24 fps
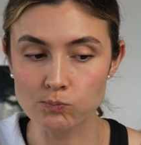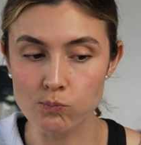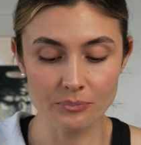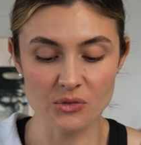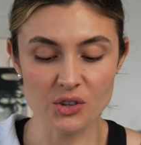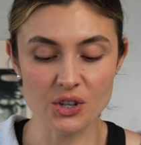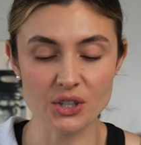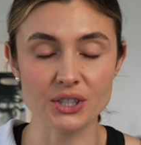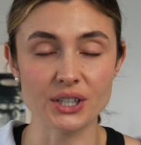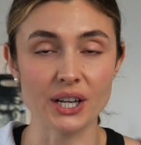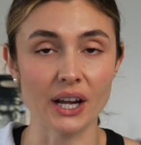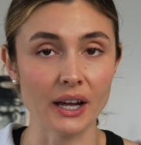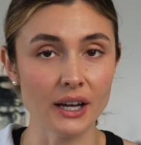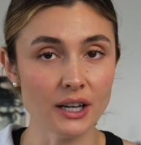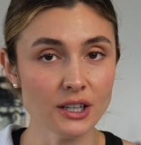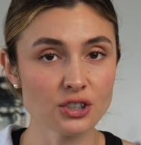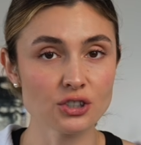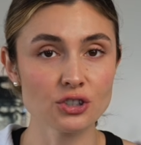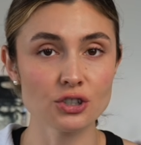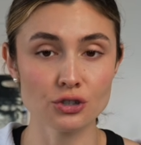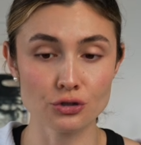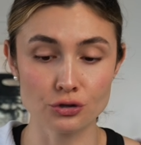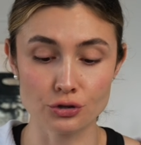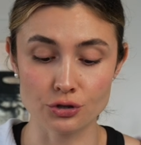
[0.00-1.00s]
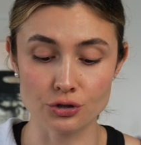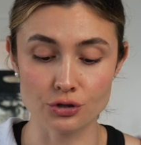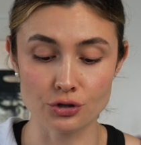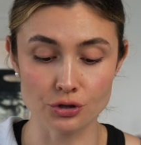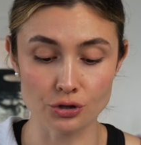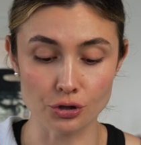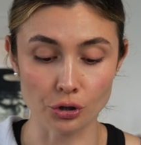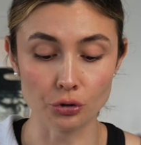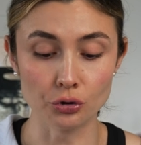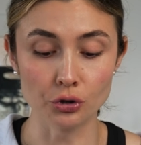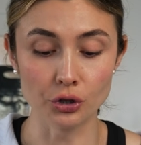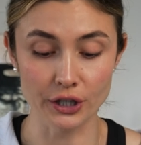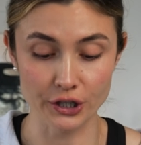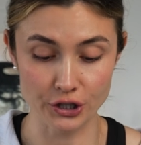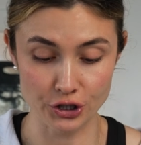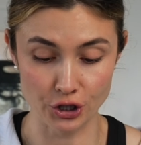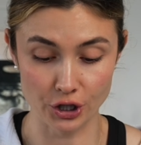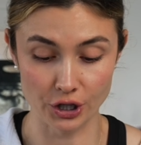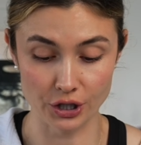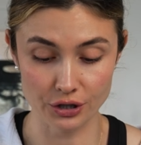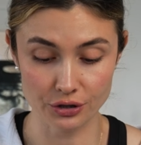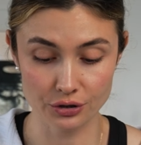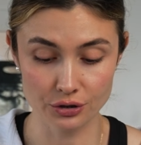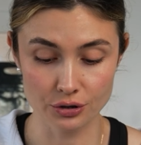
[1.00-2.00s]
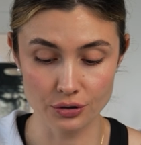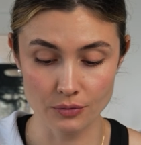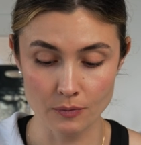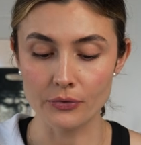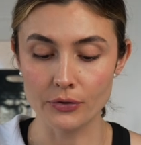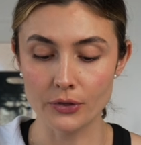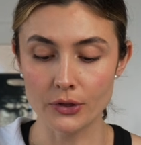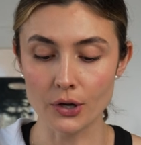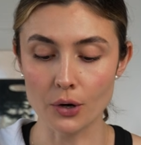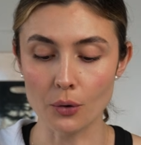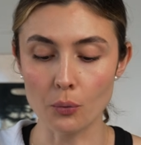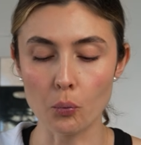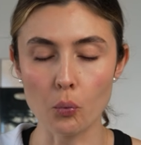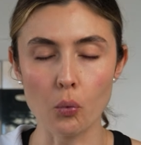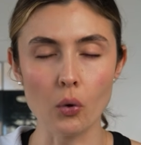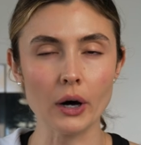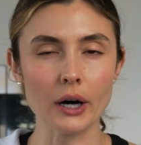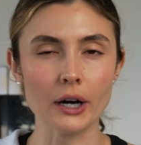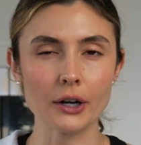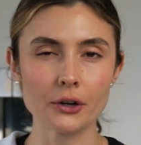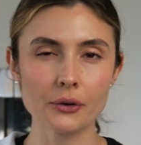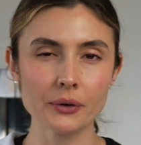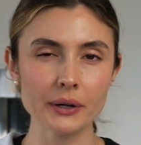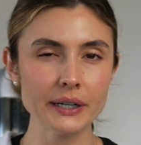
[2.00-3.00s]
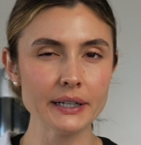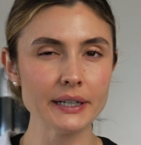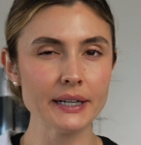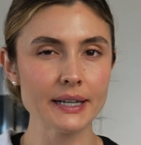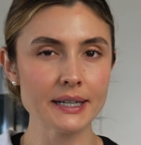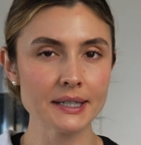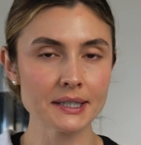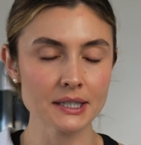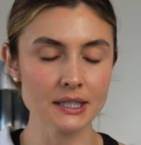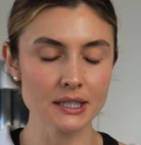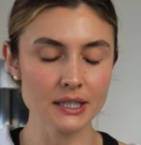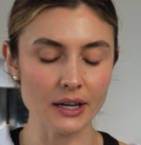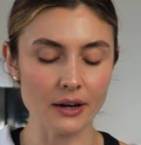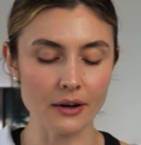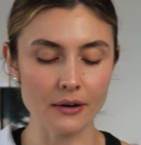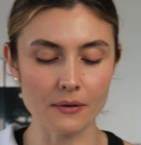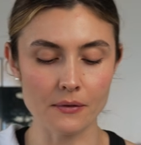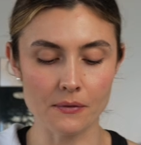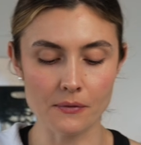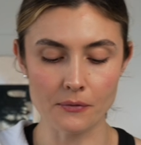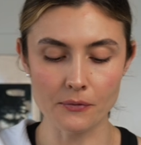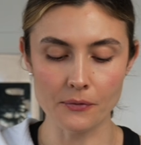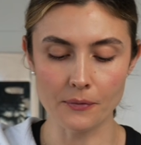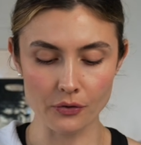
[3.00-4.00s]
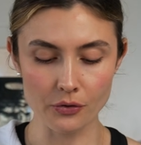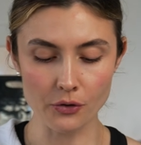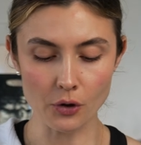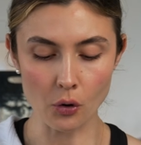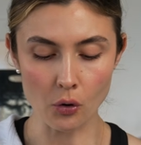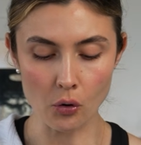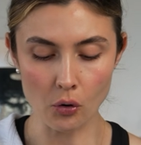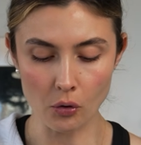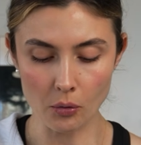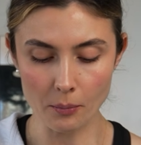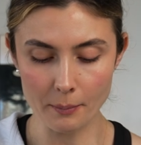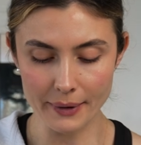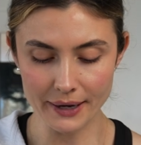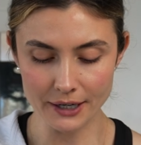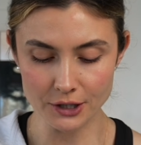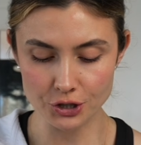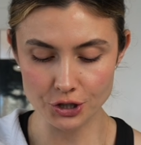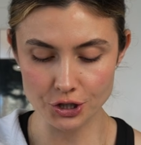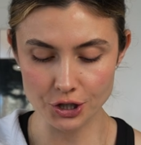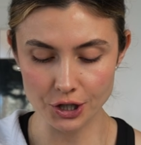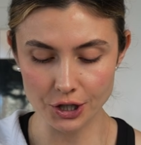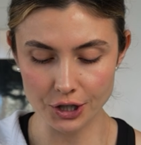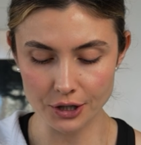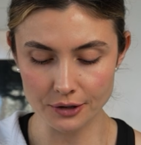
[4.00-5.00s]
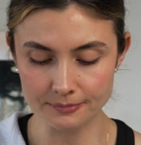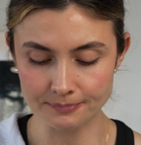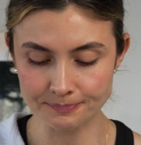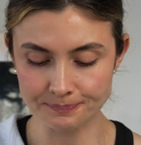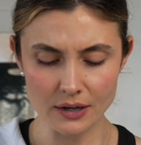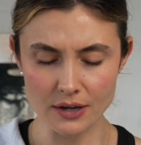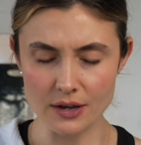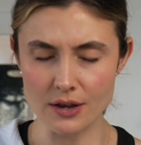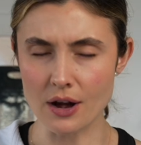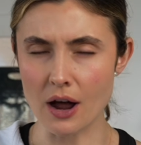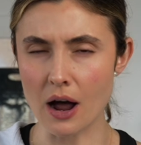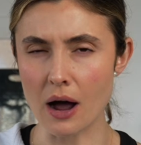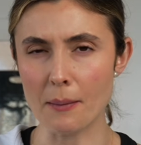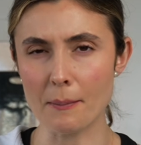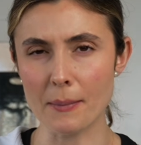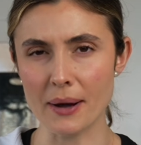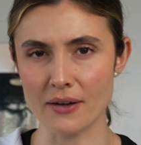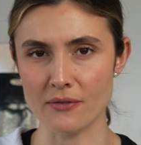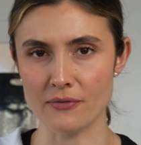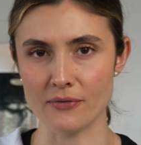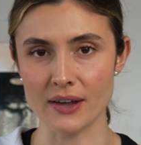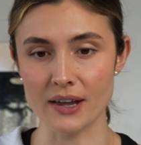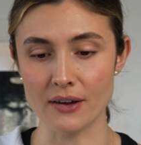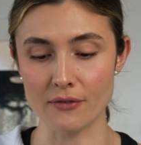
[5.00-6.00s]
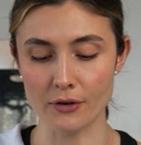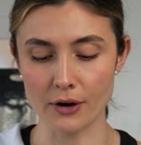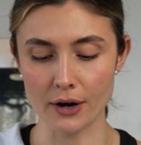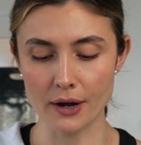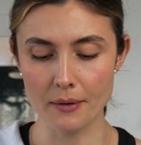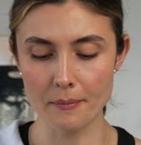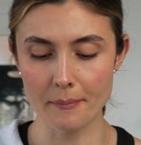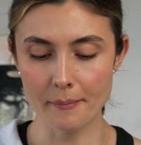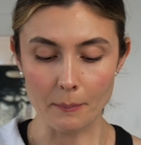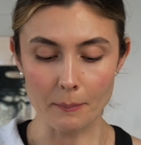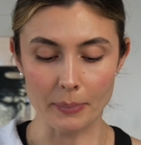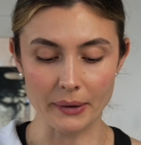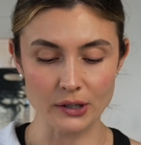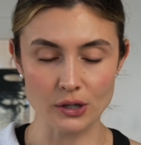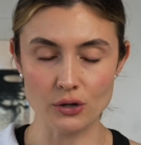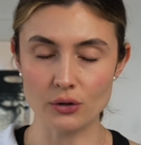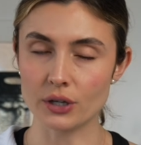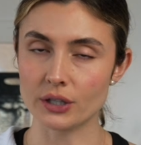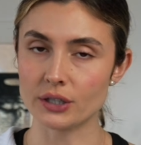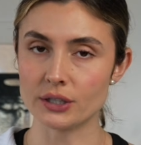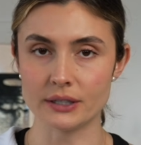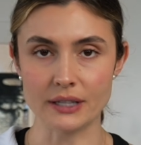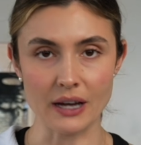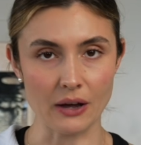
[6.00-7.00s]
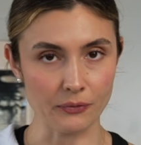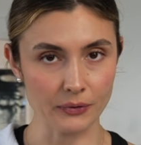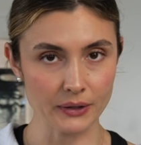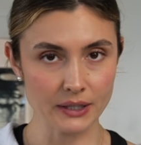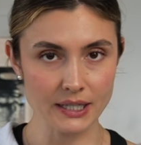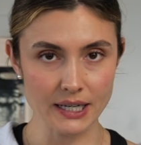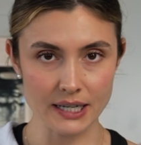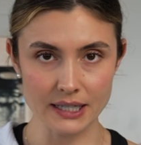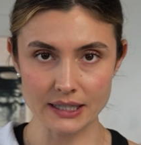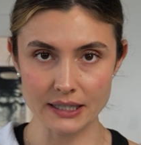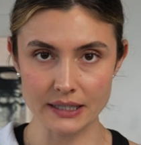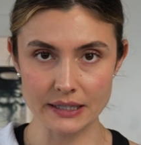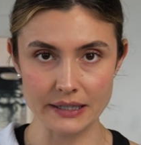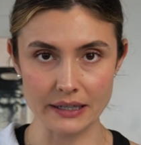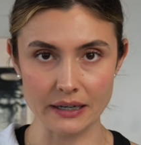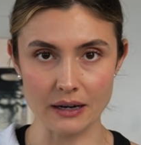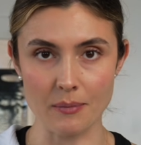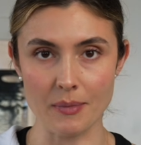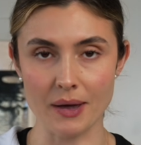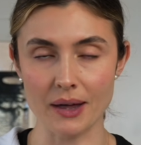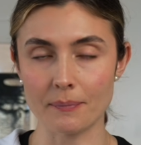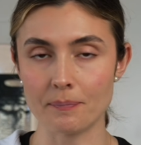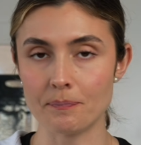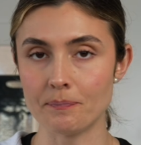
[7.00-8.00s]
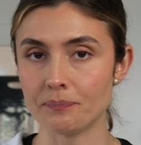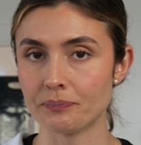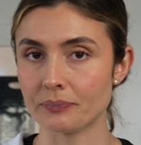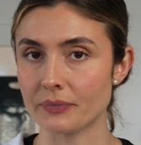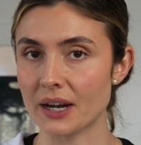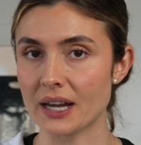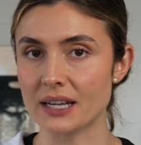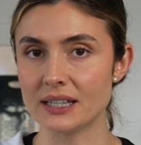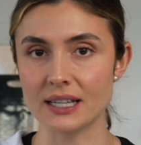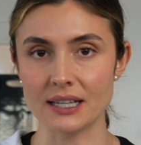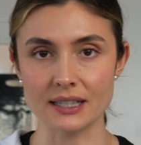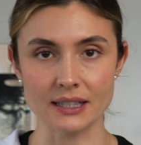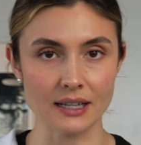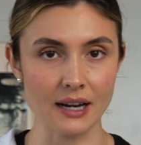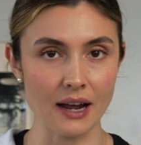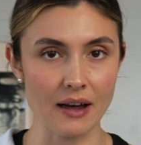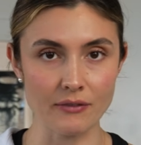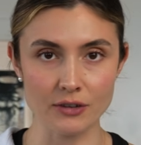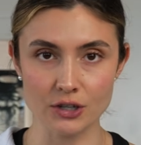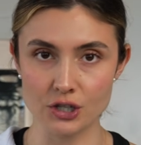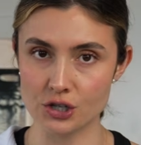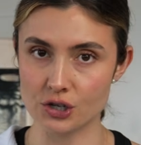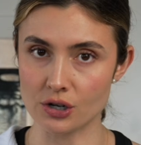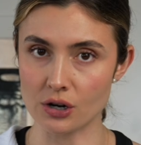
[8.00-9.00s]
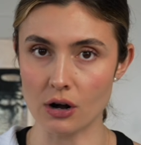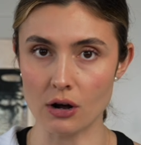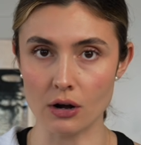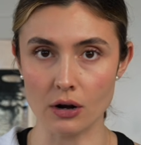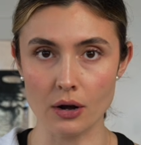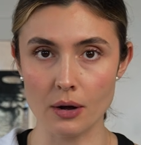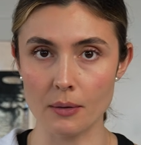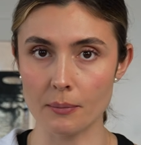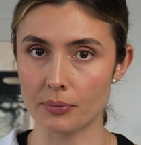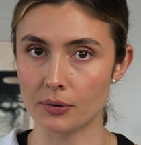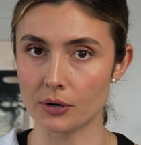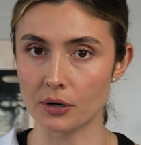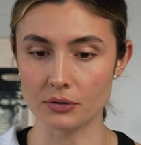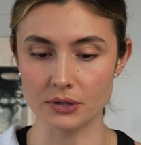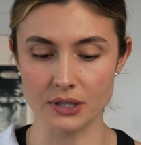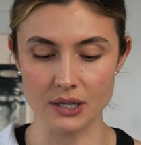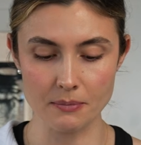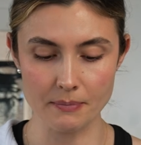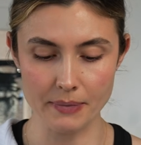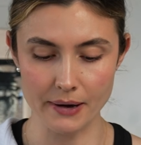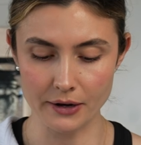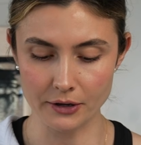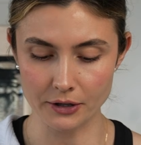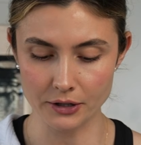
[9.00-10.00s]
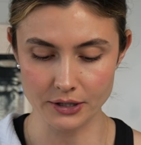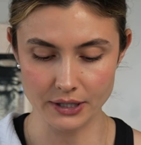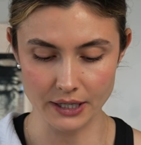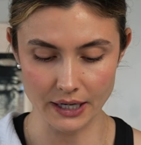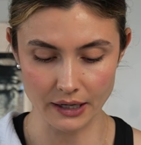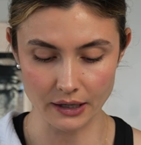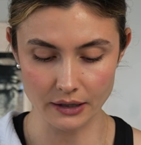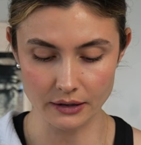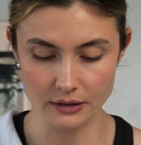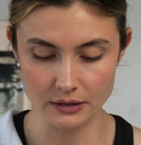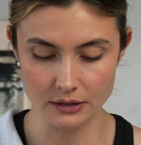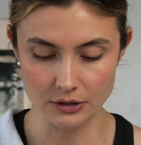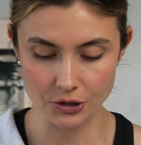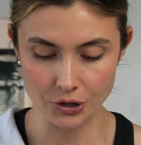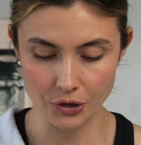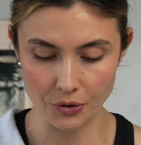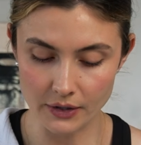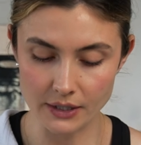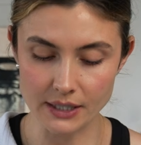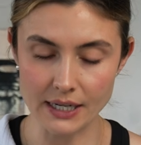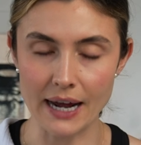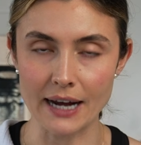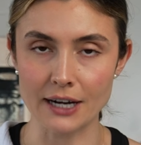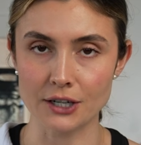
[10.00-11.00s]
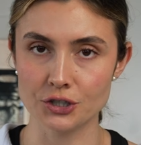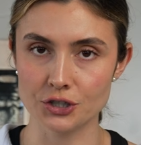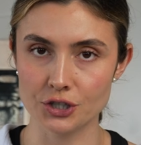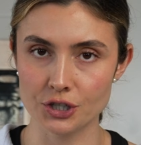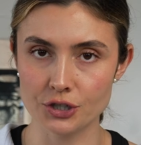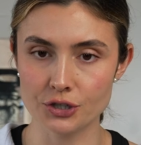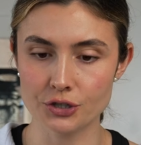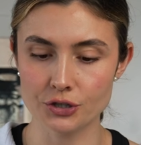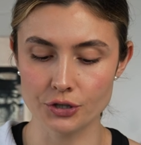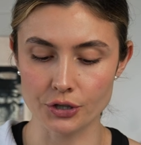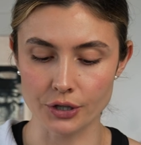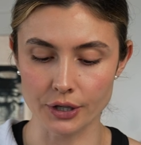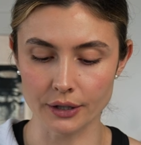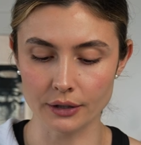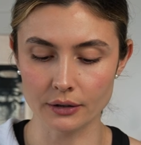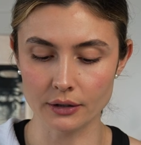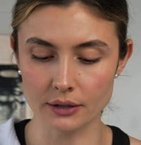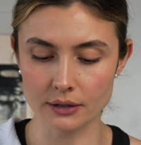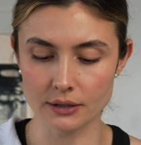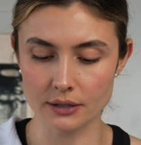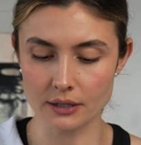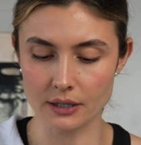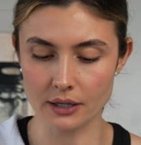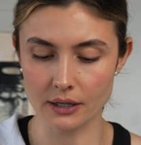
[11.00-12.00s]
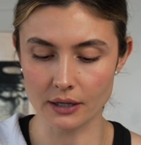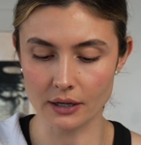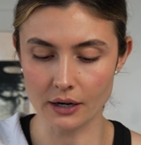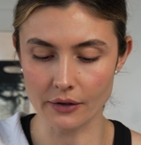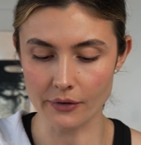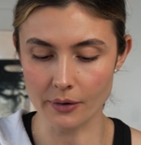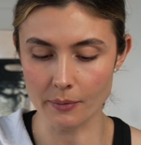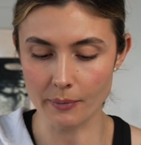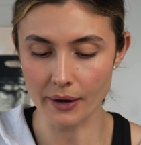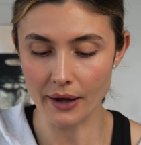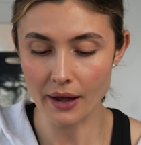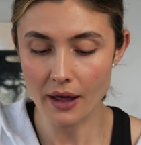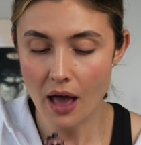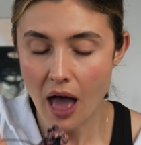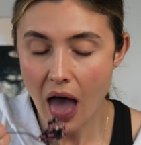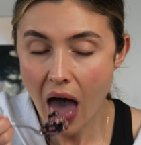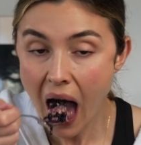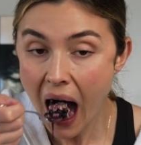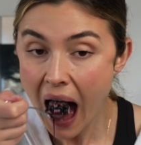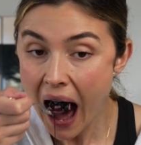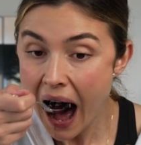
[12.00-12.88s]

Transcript: The taste is delicious. The wateriness of the whole mixture, not my favorite, but you could definitely taste the cinnamon. It doesn't have a strong protein powder taste. The texture is good. Let's get another bite.